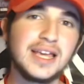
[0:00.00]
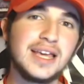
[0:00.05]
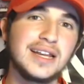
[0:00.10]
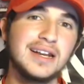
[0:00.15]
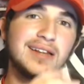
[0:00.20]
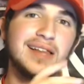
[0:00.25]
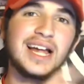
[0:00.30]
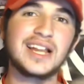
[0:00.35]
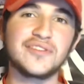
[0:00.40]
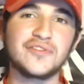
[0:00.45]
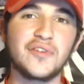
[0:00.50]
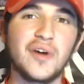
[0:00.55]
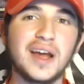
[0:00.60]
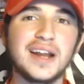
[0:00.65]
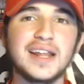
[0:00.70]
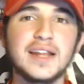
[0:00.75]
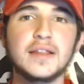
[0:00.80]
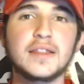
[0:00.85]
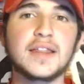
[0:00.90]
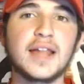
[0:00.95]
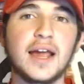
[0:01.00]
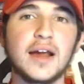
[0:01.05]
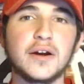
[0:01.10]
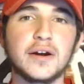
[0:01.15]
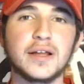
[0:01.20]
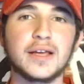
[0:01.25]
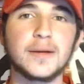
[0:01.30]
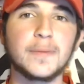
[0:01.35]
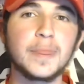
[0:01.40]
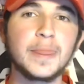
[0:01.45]
Now, last Friday and
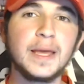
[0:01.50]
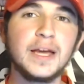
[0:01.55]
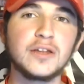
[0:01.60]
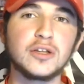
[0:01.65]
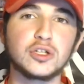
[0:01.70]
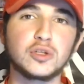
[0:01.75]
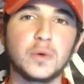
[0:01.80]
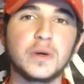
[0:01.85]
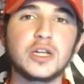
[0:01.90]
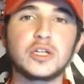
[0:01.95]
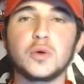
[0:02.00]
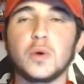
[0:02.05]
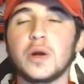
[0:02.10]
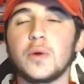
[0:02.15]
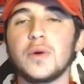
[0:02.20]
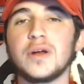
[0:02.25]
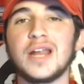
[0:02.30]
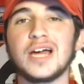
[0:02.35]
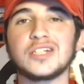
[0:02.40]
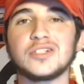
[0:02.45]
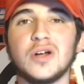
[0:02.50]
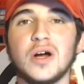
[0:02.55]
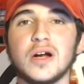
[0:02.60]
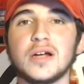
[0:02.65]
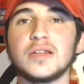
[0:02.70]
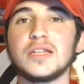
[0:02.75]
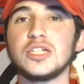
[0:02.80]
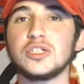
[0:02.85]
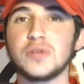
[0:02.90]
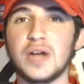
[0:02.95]
Saturday, the 2021 National
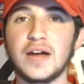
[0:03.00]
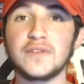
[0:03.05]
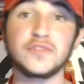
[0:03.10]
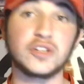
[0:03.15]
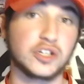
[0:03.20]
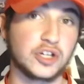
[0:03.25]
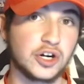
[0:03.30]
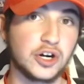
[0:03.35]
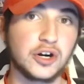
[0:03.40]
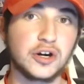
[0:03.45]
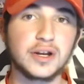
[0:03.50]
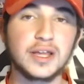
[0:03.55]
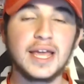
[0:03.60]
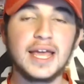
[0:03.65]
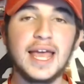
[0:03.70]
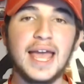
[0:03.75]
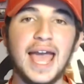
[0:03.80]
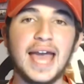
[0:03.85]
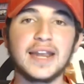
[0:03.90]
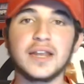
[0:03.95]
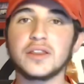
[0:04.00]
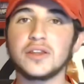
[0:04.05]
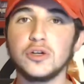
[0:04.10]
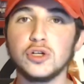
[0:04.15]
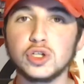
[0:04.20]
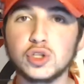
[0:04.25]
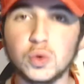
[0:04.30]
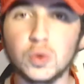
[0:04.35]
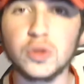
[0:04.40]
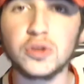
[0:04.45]
Hockey League draft occurred, and as
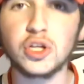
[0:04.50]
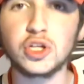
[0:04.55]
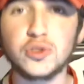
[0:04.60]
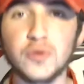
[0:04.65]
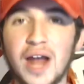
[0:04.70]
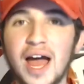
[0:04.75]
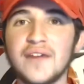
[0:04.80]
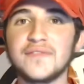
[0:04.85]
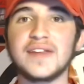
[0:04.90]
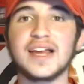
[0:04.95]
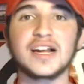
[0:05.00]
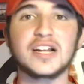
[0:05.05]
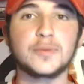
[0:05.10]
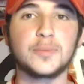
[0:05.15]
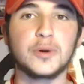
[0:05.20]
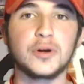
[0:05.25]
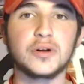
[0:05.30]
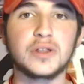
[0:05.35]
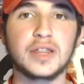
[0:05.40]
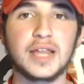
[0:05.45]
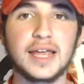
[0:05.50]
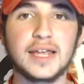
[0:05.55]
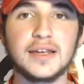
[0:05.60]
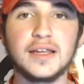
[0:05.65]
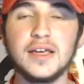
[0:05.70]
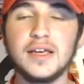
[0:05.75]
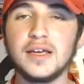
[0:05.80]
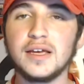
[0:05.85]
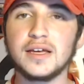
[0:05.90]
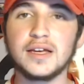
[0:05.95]
usual, the draft experts and
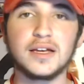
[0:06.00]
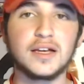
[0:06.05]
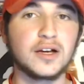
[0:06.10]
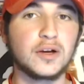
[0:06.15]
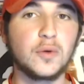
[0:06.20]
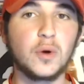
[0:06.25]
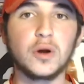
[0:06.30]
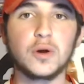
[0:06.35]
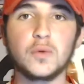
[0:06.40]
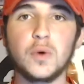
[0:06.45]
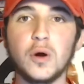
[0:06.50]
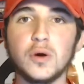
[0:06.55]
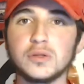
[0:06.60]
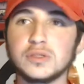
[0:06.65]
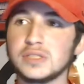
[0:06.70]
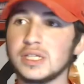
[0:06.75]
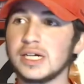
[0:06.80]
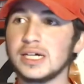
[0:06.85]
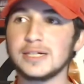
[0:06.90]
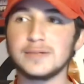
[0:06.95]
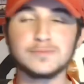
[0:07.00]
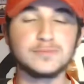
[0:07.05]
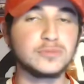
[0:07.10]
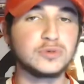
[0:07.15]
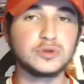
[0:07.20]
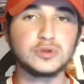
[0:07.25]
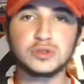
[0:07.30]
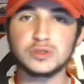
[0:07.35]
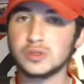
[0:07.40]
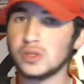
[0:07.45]
uh, quote unquote uh,
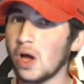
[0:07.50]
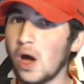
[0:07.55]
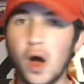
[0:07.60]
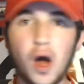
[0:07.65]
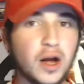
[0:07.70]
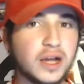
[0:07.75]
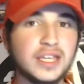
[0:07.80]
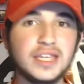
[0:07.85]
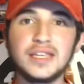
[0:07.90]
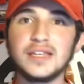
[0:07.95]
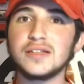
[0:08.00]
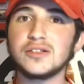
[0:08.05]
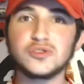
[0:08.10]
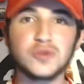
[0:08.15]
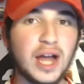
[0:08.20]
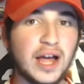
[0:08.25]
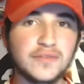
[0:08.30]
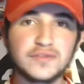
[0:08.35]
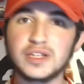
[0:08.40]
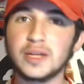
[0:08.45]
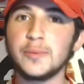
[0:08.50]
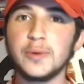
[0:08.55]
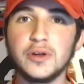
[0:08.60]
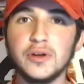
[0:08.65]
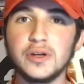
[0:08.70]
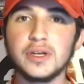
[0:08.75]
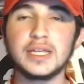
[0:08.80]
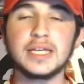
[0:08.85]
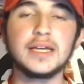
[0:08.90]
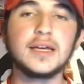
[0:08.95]
the hockey draft
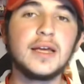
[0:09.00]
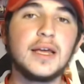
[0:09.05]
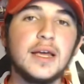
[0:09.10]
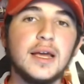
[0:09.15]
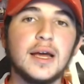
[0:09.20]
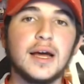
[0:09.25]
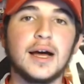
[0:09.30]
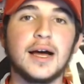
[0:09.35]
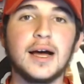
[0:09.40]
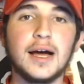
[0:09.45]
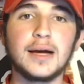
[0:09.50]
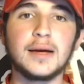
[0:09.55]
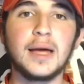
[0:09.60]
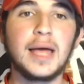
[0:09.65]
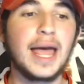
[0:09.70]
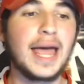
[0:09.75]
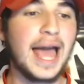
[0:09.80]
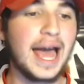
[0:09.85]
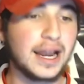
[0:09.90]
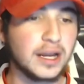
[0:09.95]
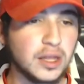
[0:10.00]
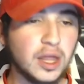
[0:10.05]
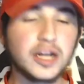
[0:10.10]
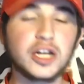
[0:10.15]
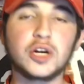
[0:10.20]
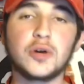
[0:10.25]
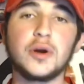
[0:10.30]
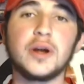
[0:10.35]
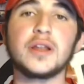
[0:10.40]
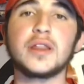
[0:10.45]
community uh, had a lot of
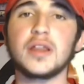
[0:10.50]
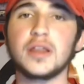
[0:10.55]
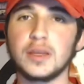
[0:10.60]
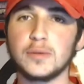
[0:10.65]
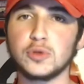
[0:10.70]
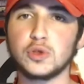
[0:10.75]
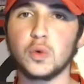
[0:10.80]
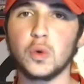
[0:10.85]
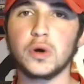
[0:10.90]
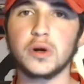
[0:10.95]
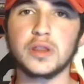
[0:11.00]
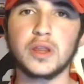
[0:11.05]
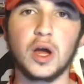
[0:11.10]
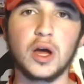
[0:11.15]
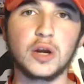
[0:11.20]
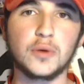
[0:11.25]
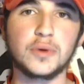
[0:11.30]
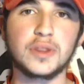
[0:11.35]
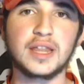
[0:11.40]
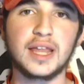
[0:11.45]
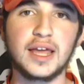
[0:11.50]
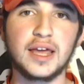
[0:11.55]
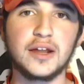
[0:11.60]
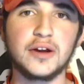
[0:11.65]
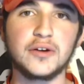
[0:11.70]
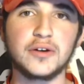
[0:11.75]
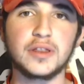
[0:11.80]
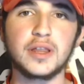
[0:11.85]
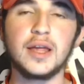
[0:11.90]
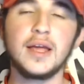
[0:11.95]
criticism towards the Ottawa
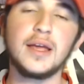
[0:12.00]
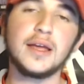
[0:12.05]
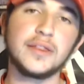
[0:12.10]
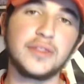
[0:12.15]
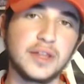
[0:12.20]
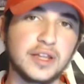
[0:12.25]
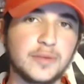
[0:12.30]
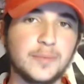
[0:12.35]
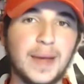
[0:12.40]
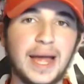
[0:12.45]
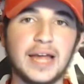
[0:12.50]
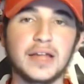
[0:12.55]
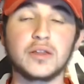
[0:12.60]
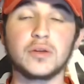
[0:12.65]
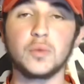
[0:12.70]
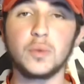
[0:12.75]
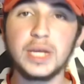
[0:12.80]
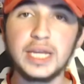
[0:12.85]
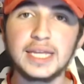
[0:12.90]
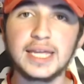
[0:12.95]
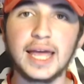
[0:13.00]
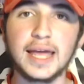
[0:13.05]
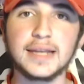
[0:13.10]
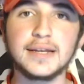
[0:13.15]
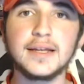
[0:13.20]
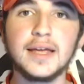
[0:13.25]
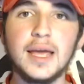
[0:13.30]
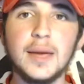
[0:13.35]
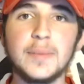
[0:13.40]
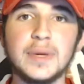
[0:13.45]
Senators this past weekend
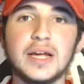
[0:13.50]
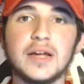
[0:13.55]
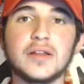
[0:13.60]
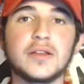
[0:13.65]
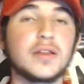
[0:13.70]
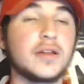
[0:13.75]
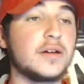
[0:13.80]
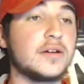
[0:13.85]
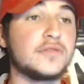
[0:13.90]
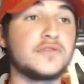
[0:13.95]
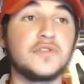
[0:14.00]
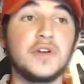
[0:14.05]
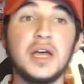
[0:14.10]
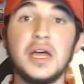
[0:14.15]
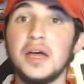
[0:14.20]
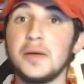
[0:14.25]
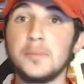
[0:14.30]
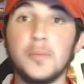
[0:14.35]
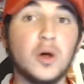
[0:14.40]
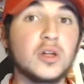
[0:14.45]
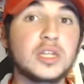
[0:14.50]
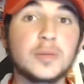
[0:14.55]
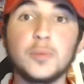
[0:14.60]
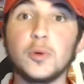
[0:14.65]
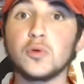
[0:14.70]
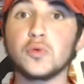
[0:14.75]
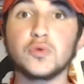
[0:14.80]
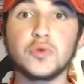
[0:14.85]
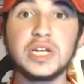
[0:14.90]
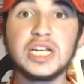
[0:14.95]
because of multiple
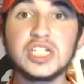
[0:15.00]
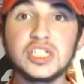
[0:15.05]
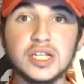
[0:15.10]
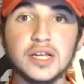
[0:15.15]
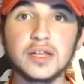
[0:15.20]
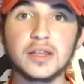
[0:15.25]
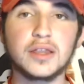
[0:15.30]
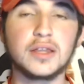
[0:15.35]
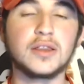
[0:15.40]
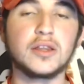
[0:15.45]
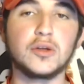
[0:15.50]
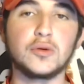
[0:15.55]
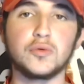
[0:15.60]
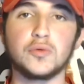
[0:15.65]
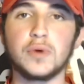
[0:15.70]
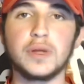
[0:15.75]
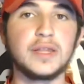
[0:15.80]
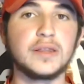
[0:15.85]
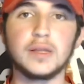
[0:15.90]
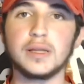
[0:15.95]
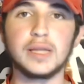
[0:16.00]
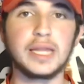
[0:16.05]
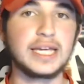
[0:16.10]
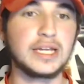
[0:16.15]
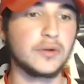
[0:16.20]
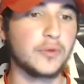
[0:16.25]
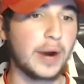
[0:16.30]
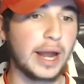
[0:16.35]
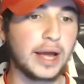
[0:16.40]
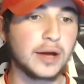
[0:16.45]
reaches in the in the late
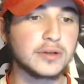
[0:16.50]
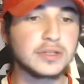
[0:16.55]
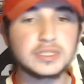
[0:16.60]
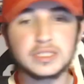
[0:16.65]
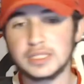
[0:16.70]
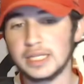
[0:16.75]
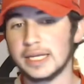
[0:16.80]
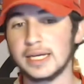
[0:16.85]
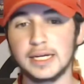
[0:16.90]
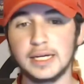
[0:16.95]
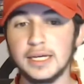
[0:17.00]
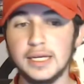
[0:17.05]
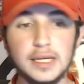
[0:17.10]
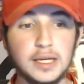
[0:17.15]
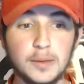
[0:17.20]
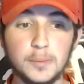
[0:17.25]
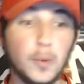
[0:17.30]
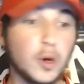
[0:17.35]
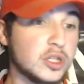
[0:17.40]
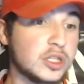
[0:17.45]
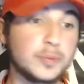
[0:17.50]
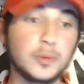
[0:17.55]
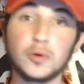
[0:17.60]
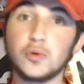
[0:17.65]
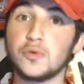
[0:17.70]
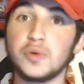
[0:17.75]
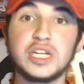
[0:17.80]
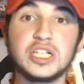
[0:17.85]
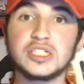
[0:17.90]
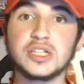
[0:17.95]
rounds, uh, multiple
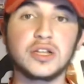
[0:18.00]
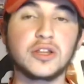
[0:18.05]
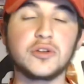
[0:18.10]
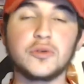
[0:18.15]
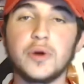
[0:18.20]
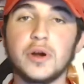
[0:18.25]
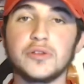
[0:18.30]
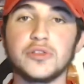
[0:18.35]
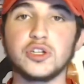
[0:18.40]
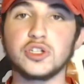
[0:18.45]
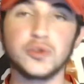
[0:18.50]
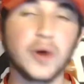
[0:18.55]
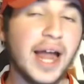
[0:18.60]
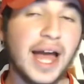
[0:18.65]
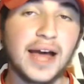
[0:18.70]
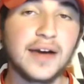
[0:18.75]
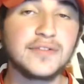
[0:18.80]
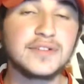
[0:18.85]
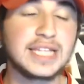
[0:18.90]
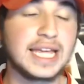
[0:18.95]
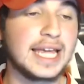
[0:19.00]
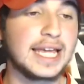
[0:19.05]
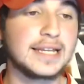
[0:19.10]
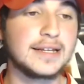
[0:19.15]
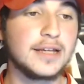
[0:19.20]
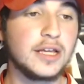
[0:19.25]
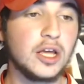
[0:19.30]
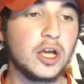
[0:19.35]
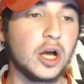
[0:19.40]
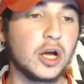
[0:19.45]
reaches throughout the draft, and
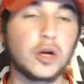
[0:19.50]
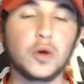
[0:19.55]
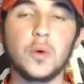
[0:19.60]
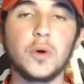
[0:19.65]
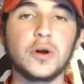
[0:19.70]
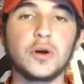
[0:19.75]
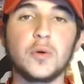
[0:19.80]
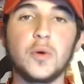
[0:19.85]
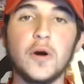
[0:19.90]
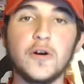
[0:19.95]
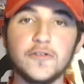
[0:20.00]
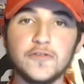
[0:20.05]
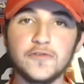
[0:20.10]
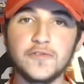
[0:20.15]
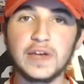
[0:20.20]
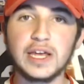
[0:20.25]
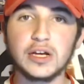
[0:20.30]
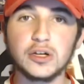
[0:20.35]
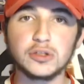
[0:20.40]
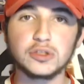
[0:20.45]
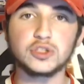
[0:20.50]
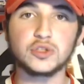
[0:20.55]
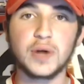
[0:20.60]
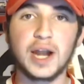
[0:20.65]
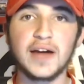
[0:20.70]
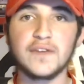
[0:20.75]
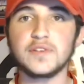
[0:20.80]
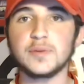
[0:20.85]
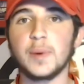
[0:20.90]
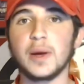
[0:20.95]
a quote unquote failed
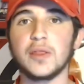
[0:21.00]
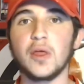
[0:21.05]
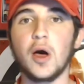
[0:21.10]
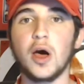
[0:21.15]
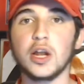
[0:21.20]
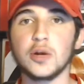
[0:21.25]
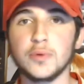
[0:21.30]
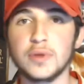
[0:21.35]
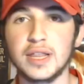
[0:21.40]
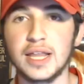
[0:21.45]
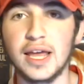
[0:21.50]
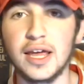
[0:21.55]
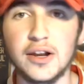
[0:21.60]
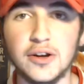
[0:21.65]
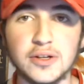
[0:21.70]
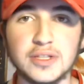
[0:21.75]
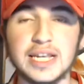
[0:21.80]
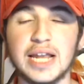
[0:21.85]
draft by the Ottawa Senators.